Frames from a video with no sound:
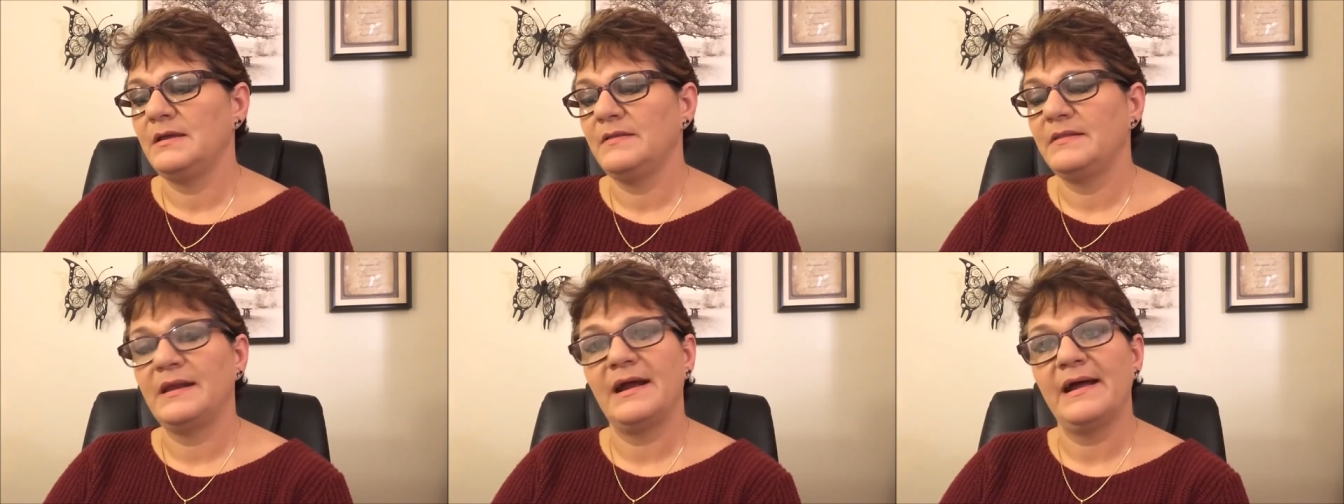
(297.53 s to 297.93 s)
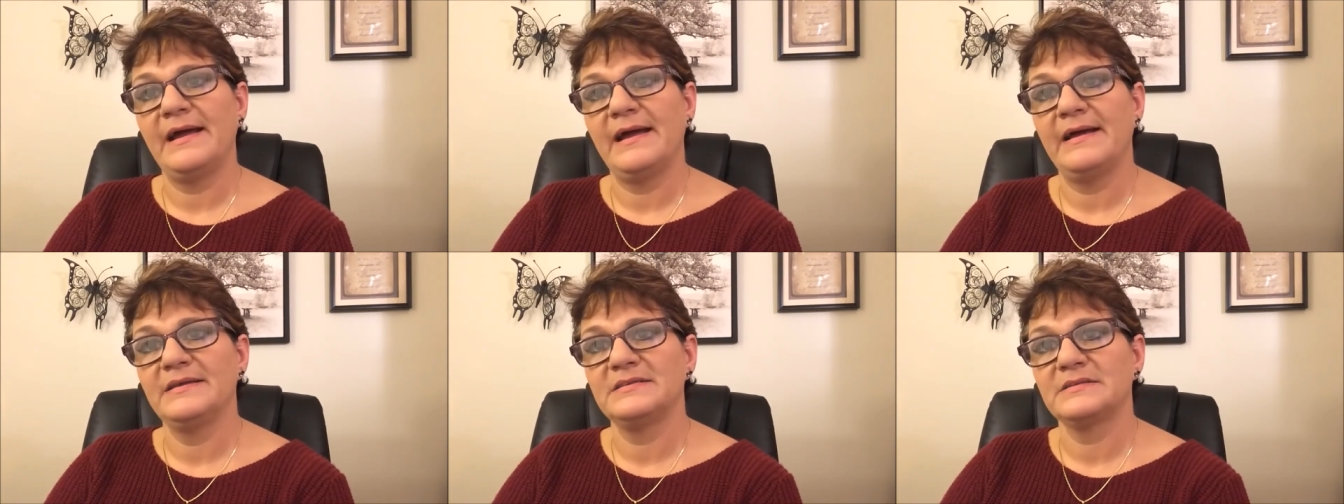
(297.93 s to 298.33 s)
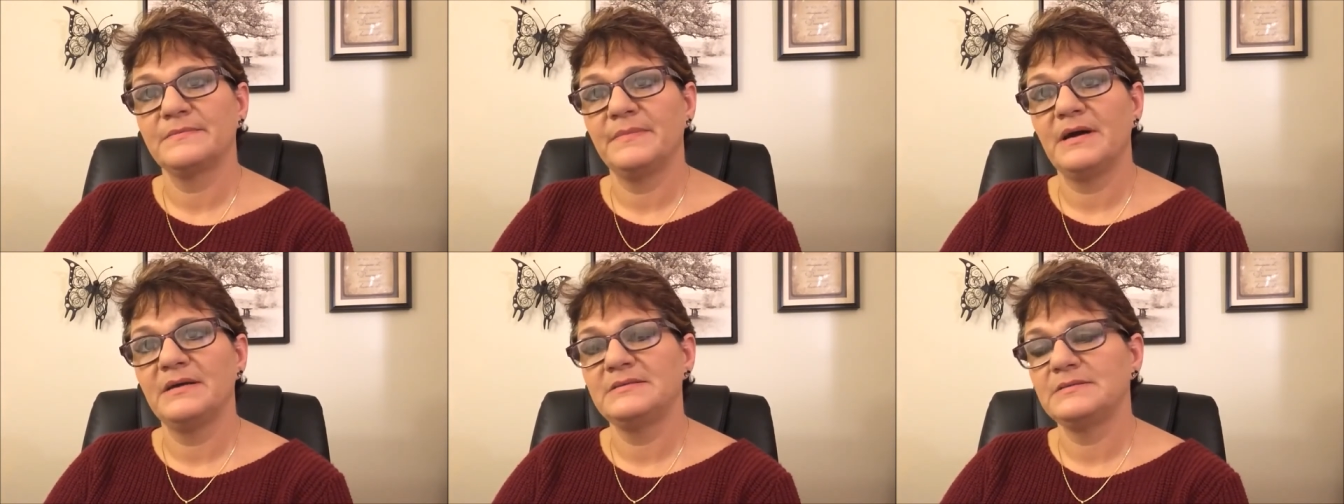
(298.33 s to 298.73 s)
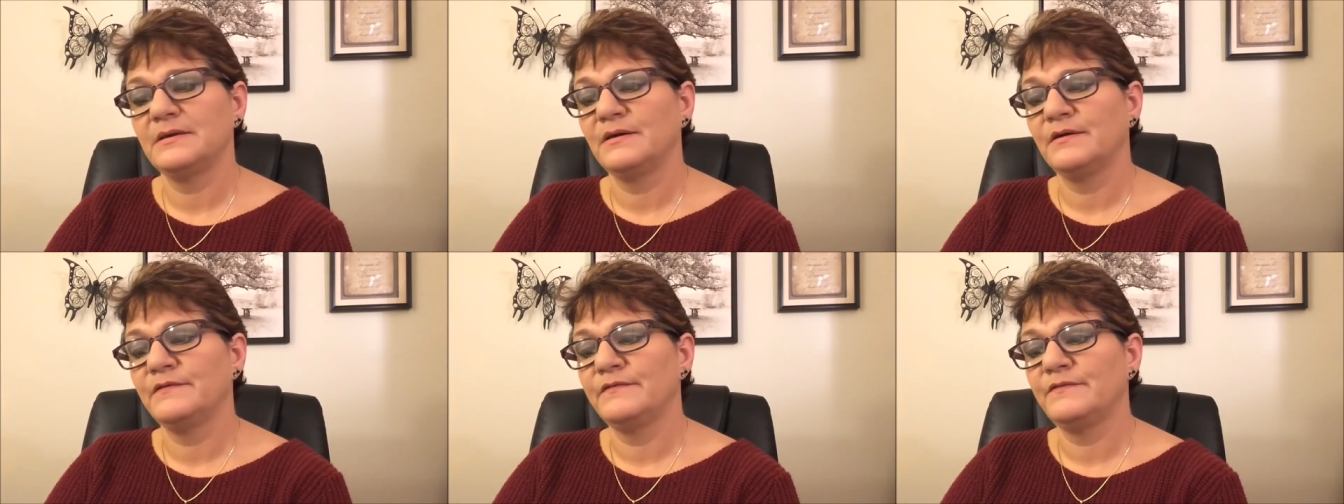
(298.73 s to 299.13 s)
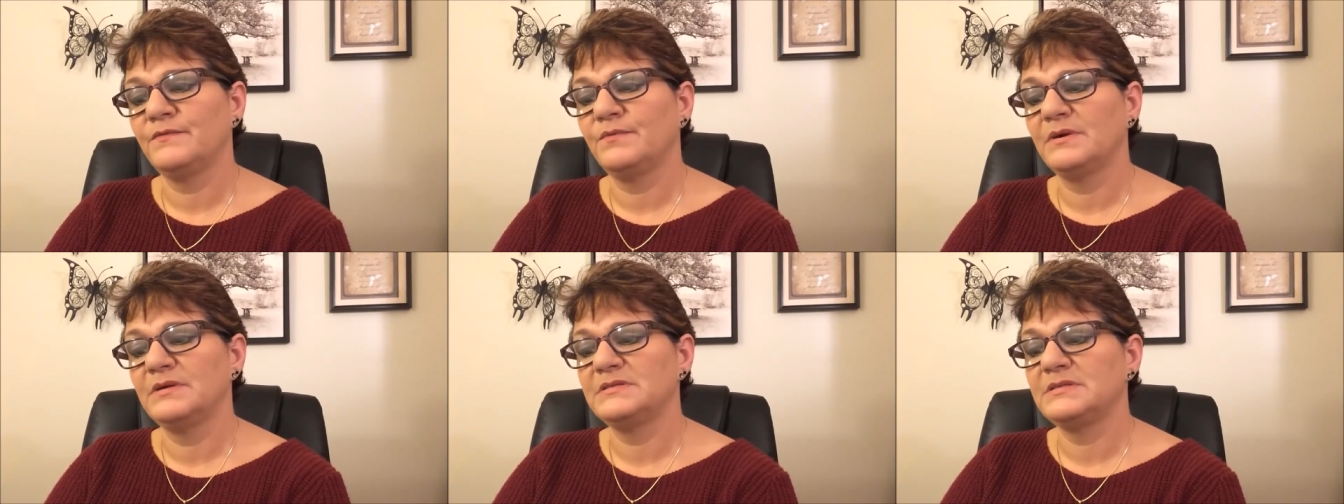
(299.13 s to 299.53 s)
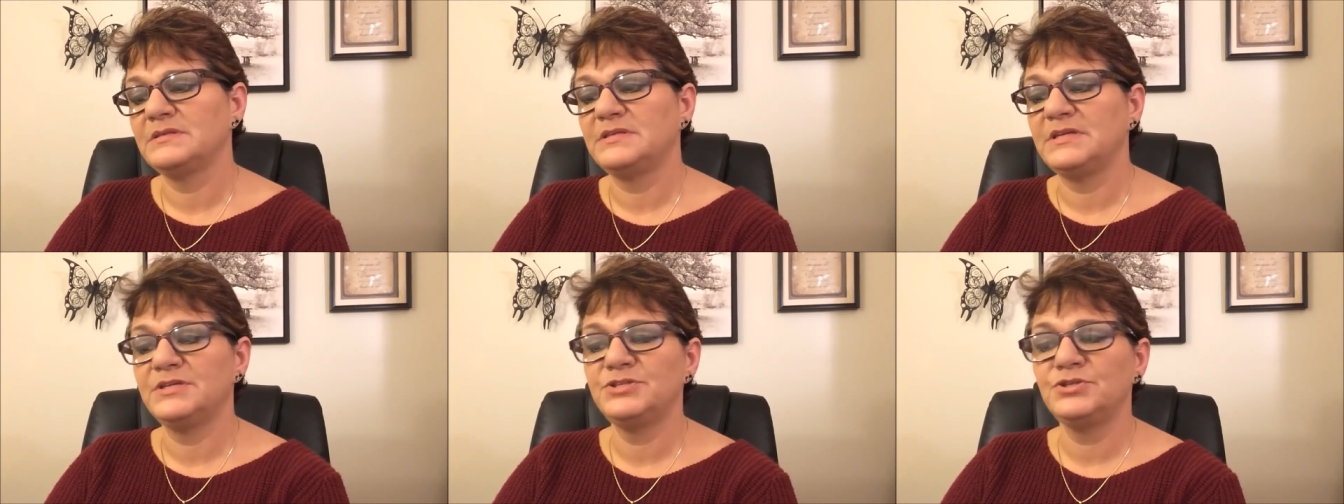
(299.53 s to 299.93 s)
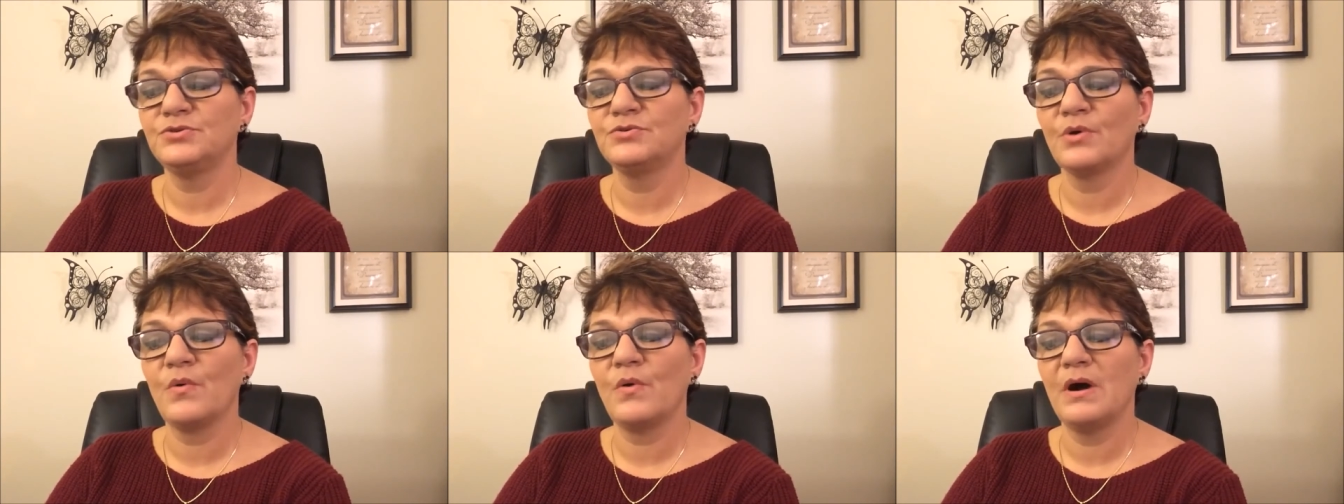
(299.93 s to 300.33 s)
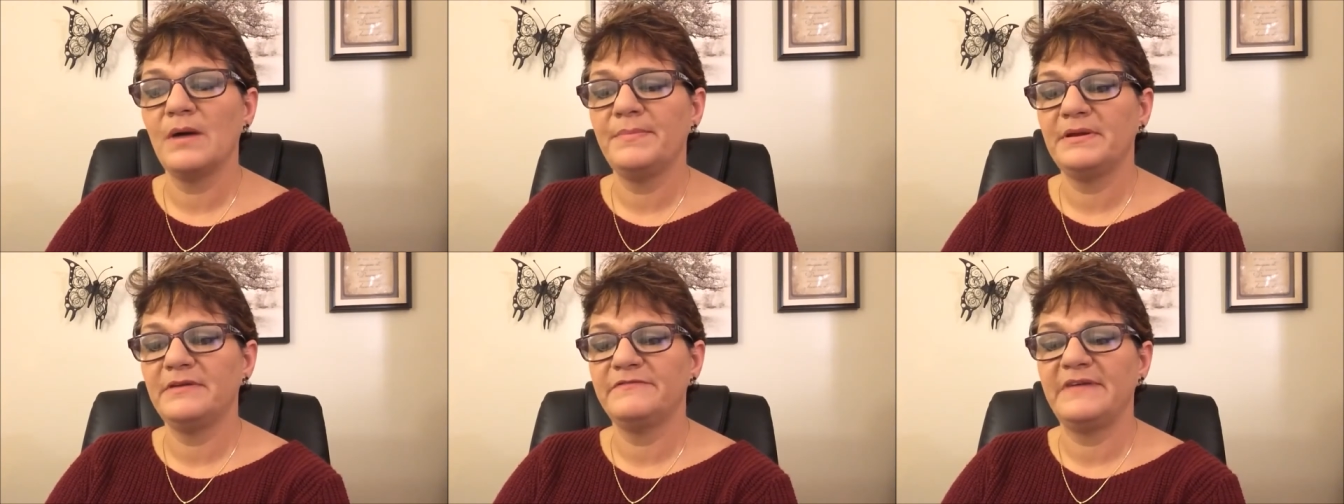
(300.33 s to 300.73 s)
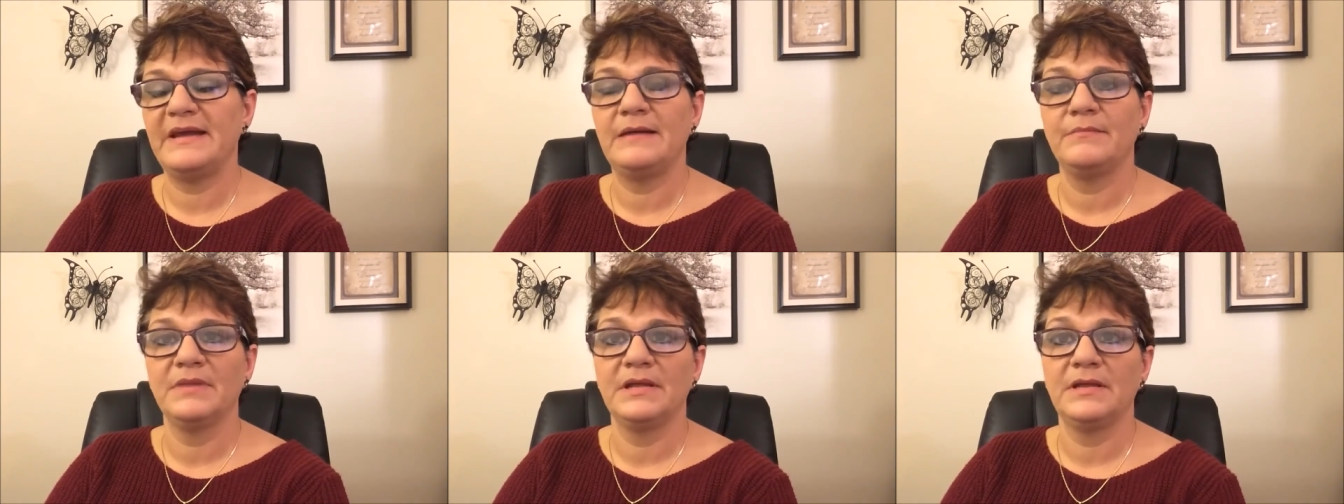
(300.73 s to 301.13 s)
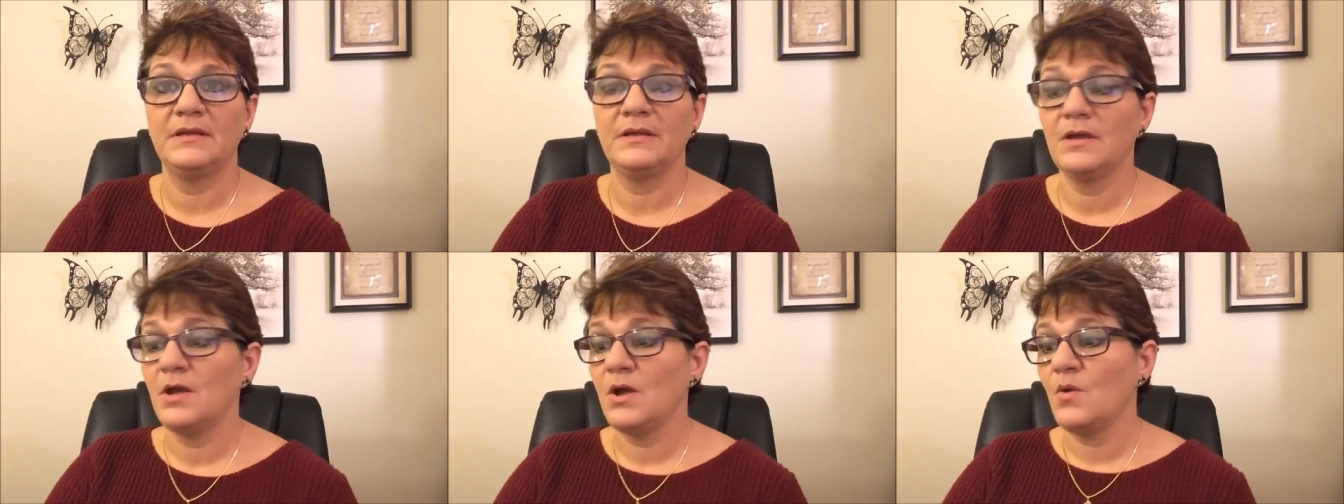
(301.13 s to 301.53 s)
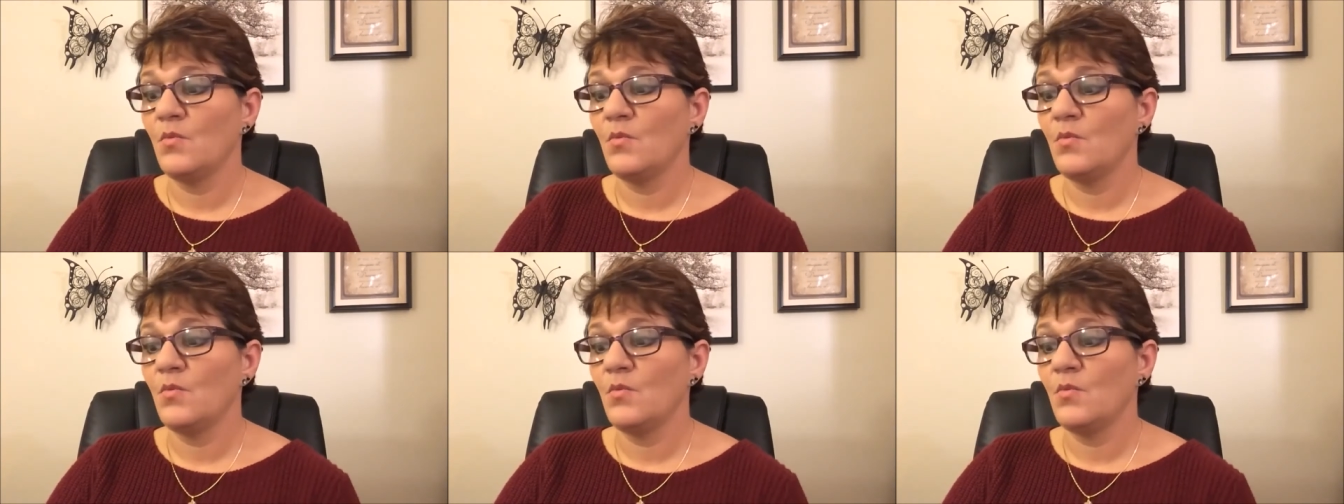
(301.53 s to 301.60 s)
that I asked myself was, did you grow up in a family